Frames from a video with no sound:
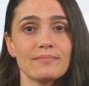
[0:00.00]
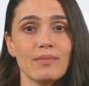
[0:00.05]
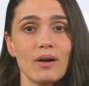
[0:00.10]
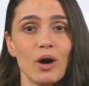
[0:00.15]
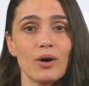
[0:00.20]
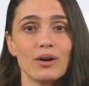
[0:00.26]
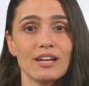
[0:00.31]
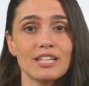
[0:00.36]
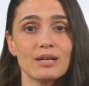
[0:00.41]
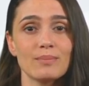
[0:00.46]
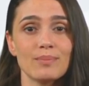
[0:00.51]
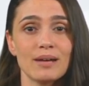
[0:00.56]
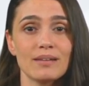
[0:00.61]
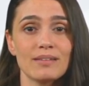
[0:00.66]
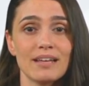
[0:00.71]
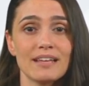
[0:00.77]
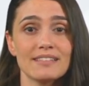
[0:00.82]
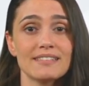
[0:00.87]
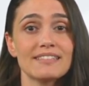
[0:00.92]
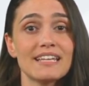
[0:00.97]
Our
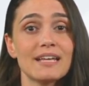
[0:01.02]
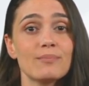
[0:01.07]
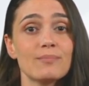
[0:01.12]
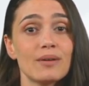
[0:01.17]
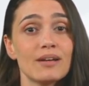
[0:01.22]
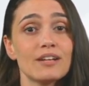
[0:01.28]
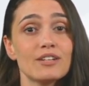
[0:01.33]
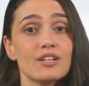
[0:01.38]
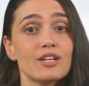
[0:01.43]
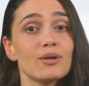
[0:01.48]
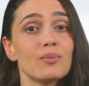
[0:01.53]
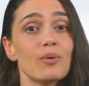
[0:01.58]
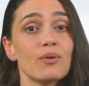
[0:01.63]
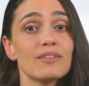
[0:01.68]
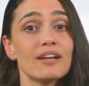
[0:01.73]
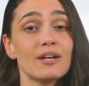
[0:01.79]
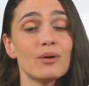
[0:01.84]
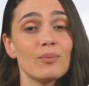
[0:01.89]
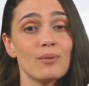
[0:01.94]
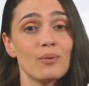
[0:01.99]
experienced team will ensure
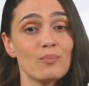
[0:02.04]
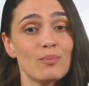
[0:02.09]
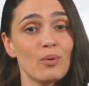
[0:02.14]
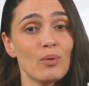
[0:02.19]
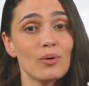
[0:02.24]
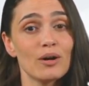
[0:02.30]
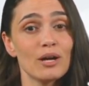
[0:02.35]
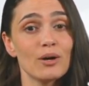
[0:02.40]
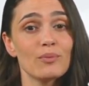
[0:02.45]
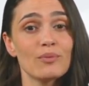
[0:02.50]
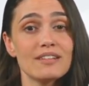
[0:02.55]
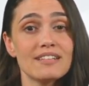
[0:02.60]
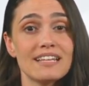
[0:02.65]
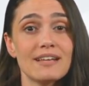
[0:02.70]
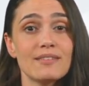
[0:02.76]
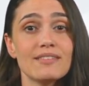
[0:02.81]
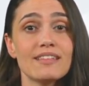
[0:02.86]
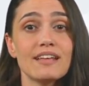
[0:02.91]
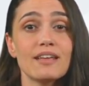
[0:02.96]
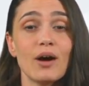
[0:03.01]
that your memorial
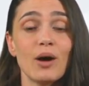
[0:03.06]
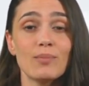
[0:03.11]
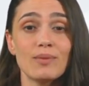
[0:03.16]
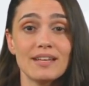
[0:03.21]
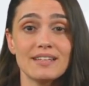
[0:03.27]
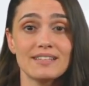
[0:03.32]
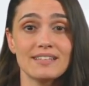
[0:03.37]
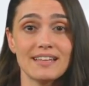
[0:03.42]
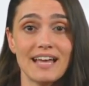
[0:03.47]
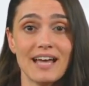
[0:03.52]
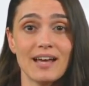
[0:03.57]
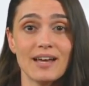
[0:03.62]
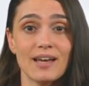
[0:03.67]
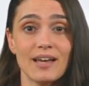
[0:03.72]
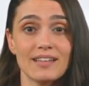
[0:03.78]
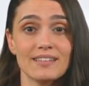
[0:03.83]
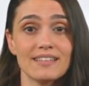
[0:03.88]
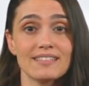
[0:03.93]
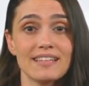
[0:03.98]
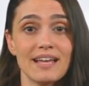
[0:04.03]
receives the utmost care
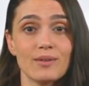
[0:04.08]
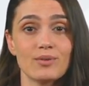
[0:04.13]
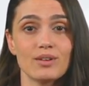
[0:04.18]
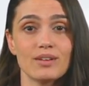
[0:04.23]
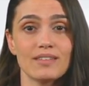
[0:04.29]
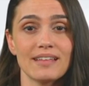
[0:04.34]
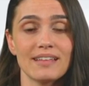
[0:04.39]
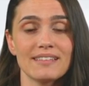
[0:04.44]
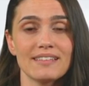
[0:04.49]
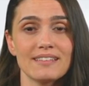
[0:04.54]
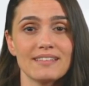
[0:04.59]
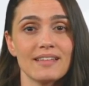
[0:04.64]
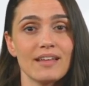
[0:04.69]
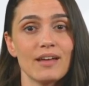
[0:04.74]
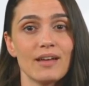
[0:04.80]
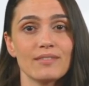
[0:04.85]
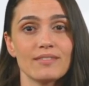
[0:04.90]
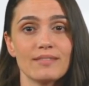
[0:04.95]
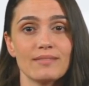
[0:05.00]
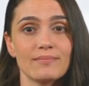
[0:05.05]
and attention it
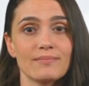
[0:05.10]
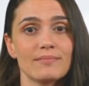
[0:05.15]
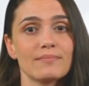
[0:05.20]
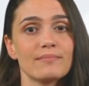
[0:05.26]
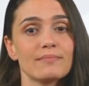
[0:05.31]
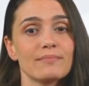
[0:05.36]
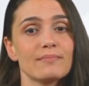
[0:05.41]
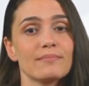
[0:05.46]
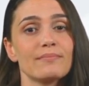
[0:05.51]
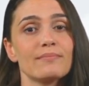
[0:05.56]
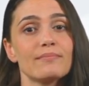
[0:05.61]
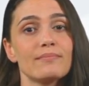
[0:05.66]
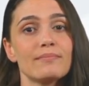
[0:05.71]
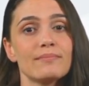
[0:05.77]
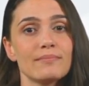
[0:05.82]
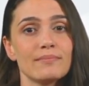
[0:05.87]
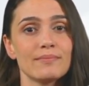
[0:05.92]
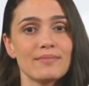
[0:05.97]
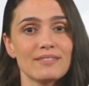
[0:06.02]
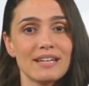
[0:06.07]
deserves.
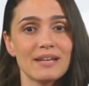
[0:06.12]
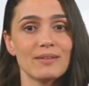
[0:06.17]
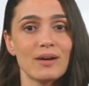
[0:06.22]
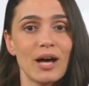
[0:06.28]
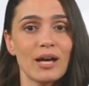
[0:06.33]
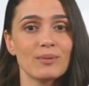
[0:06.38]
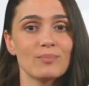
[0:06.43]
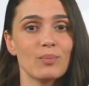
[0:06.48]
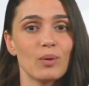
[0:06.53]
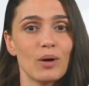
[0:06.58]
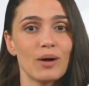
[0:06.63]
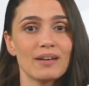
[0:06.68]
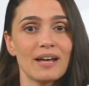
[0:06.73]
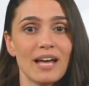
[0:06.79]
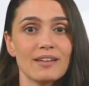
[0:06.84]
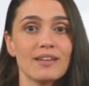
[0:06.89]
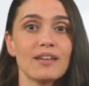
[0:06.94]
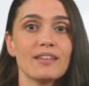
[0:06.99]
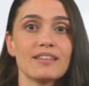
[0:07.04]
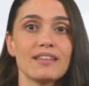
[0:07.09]
To learn more
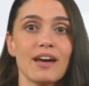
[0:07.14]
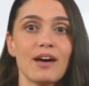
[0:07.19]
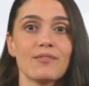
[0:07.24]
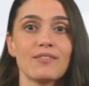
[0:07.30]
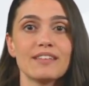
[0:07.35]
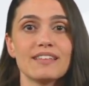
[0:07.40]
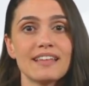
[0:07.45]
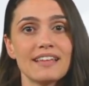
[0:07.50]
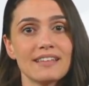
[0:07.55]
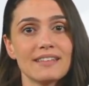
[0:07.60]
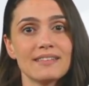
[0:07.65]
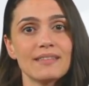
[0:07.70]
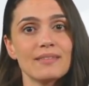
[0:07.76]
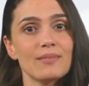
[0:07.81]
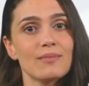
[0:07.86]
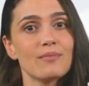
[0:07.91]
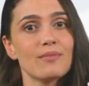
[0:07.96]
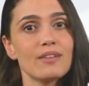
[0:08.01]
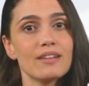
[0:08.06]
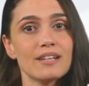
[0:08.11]
about our services,
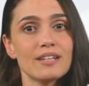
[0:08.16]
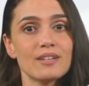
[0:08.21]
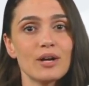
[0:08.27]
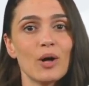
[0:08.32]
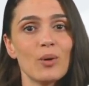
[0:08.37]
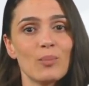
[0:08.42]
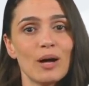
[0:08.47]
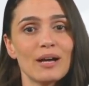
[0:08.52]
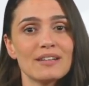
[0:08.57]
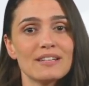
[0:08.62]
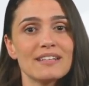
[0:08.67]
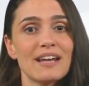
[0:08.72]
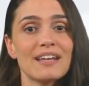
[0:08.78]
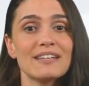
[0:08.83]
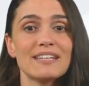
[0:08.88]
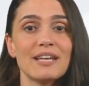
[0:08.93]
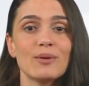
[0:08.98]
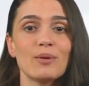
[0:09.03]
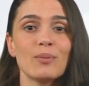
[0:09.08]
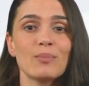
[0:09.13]
visit our
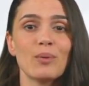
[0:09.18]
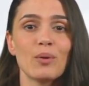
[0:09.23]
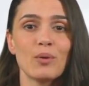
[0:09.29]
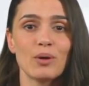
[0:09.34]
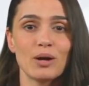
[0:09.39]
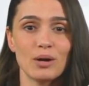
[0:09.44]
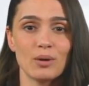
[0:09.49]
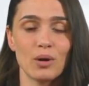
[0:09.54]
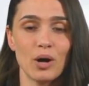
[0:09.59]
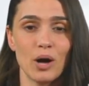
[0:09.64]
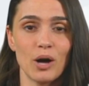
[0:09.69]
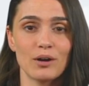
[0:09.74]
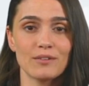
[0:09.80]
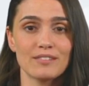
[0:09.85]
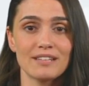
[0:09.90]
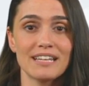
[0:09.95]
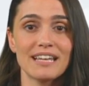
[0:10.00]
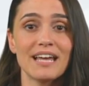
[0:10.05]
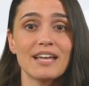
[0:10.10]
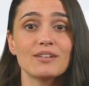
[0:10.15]
website at
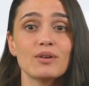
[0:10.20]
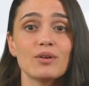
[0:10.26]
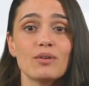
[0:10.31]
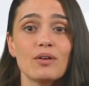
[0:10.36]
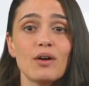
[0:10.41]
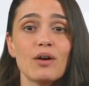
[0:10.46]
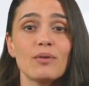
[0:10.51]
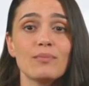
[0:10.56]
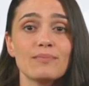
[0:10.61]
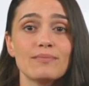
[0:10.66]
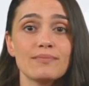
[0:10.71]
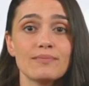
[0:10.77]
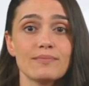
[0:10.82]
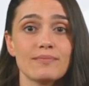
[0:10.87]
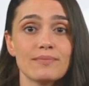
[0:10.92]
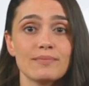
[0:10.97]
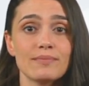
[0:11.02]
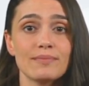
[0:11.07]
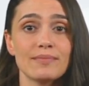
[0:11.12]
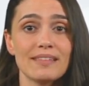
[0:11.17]
memorialaftercare.com.
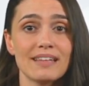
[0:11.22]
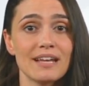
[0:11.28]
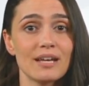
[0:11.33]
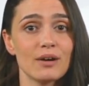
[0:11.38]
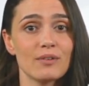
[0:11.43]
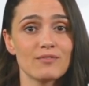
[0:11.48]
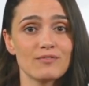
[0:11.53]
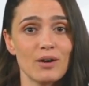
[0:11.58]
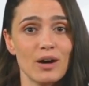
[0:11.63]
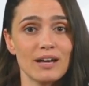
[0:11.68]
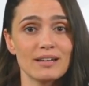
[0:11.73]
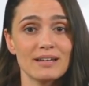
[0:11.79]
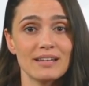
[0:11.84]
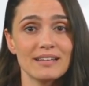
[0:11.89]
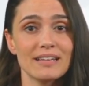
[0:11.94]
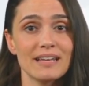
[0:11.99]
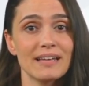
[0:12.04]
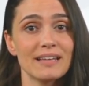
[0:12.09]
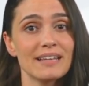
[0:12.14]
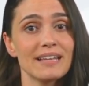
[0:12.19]
You can find the
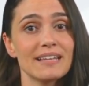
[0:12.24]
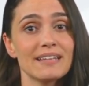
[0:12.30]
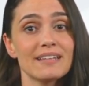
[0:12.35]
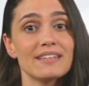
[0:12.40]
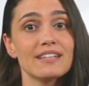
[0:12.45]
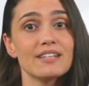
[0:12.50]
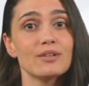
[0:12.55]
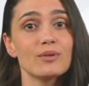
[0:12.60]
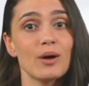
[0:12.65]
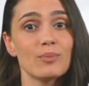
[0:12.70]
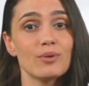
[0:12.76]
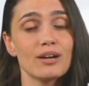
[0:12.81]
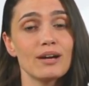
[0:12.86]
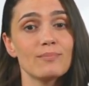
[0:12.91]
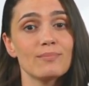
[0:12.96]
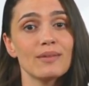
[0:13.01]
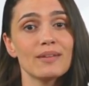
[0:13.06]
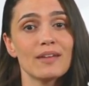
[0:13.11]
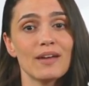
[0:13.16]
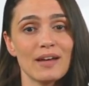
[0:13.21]
link in the description
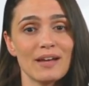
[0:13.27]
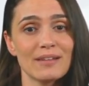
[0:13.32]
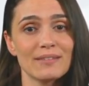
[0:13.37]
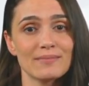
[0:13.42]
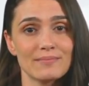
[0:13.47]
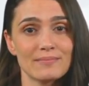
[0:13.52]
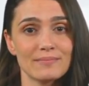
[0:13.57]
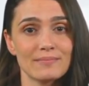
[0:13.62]
below.